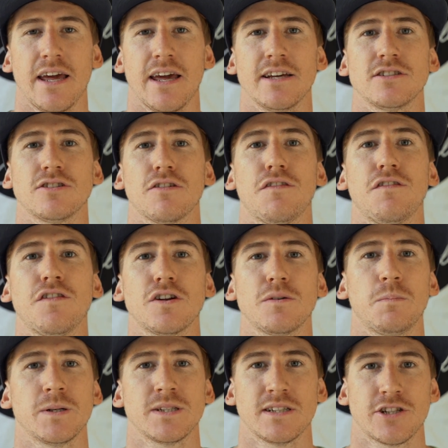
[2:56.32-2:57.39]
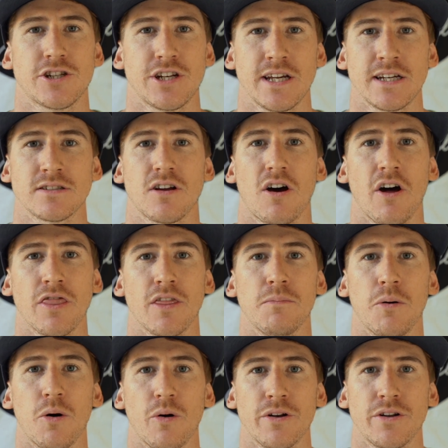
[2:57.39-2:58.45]
is your foot positionings on the
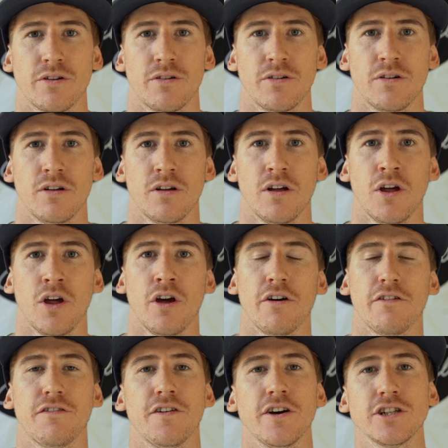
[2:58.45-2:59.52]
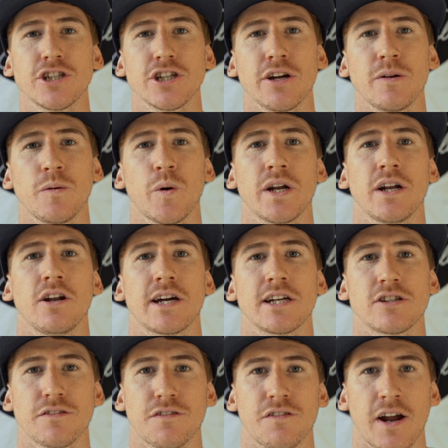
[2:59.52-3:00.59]
board. First, you're going to want to look
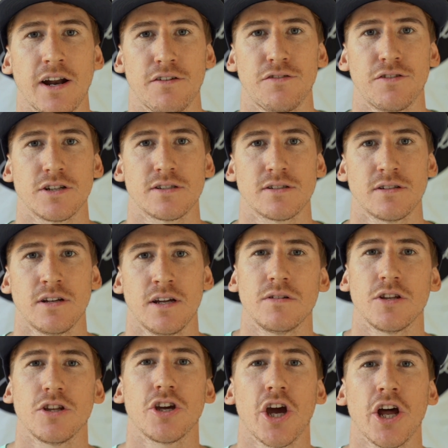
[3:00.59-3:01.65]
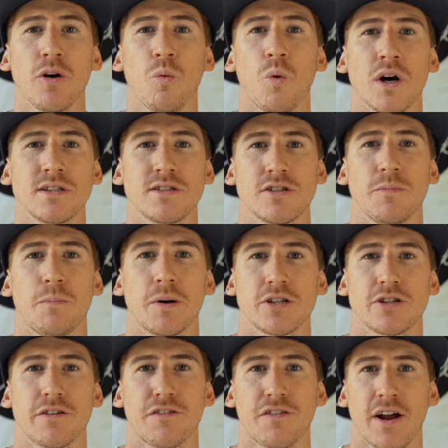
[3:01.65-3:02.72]
at your front foot. You're going to want to
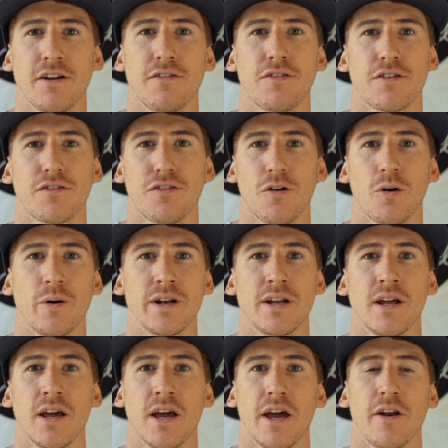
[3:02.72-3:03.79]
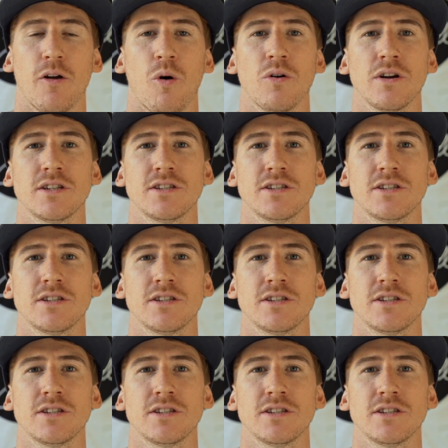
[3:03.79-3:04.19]
put your front foot forward in order